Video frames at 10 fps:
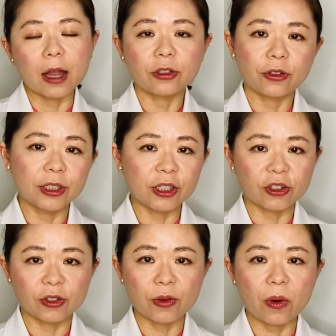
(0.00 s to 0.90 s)

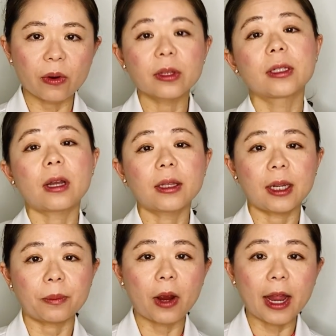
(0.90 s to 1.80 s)
traditional orthodontic
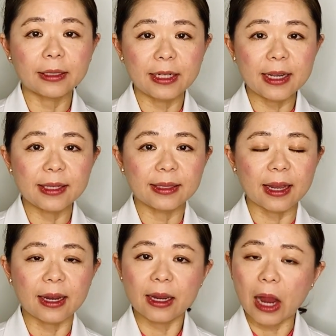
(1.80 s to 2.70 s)
practice.
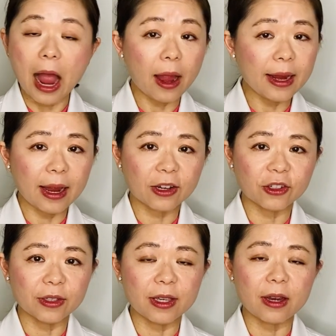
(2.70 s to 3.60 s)
I
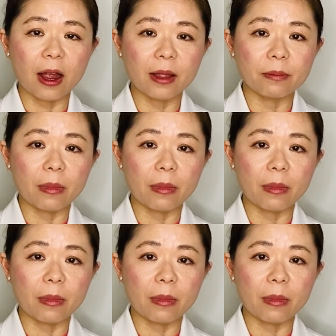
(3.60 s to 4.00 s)
actually got